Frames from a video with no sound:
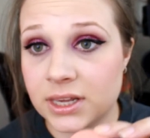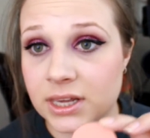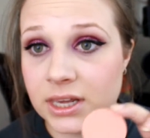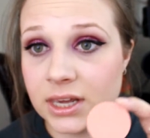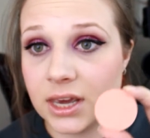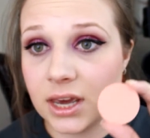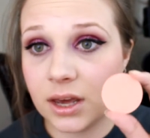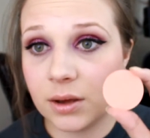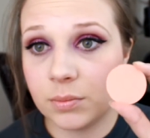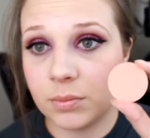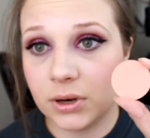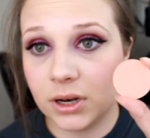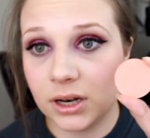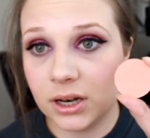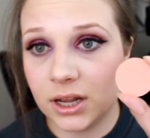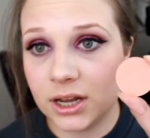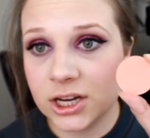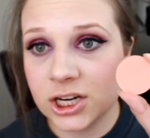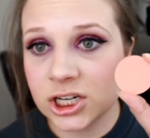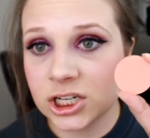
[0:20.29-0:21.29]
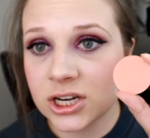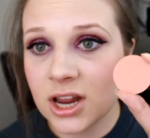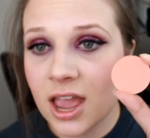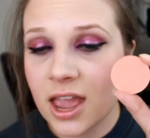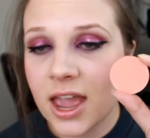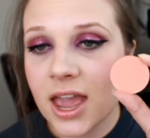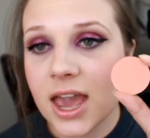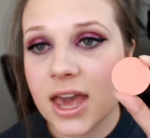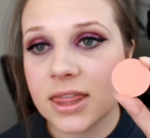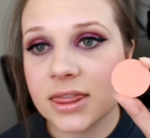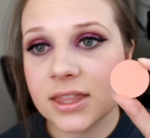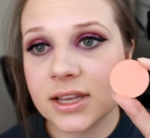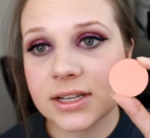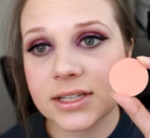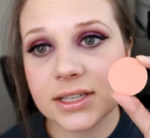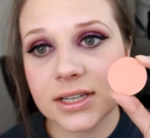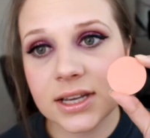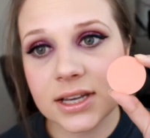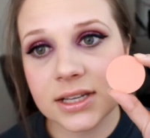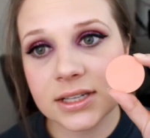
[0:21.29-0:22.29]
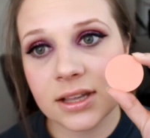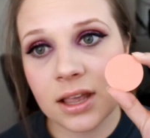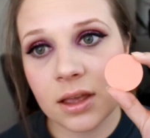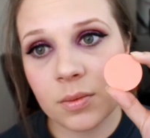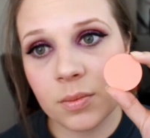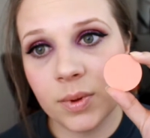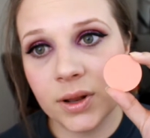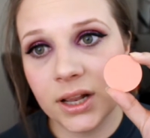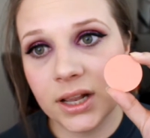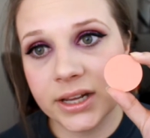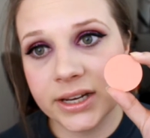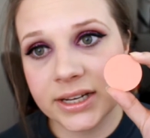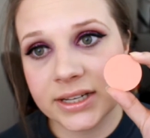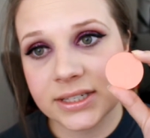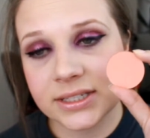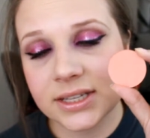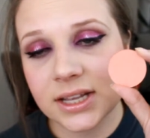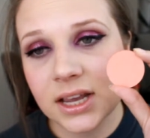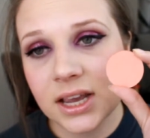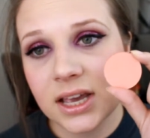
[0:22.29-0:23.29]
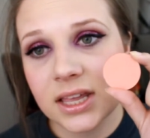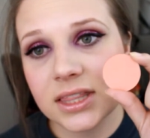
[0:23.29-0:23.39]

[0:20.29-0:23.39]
Geek blush, and this is Bliss.